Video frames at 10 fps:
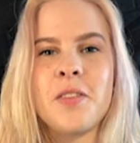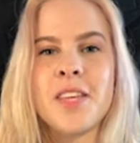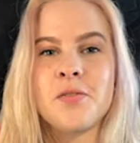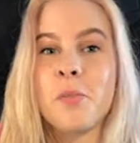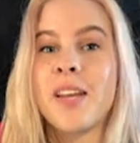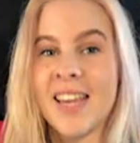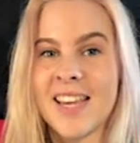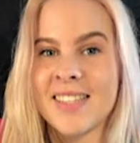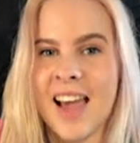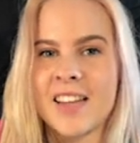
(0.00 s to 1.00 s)
This robin
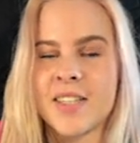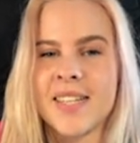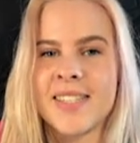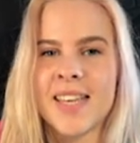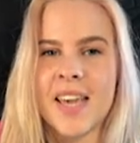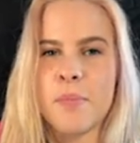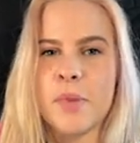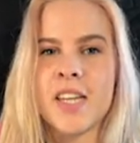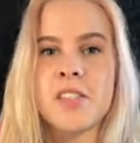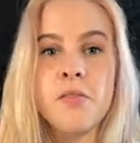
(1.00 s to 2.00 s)
is actually singing,
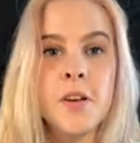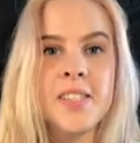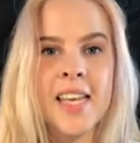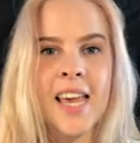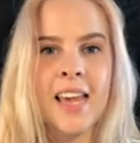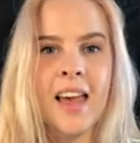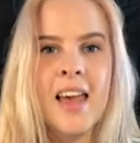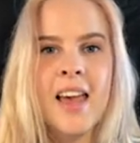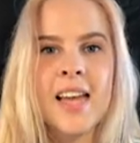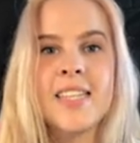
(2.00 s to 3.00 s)
but it's throat singing,
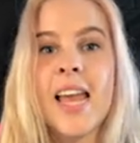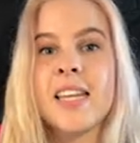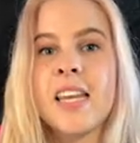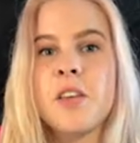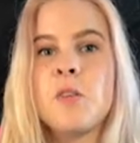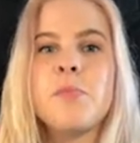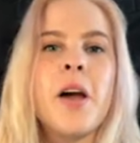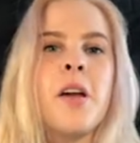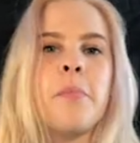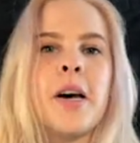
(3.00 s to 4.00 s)
a technique used by
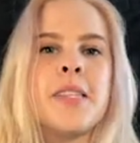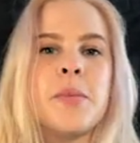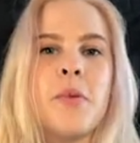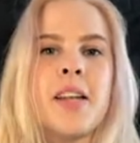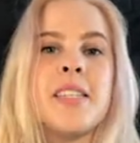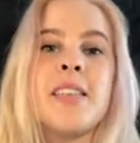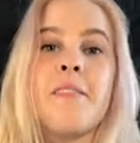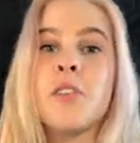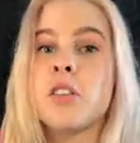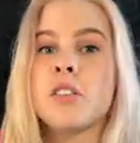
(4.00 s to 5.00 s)
young birds to practice their full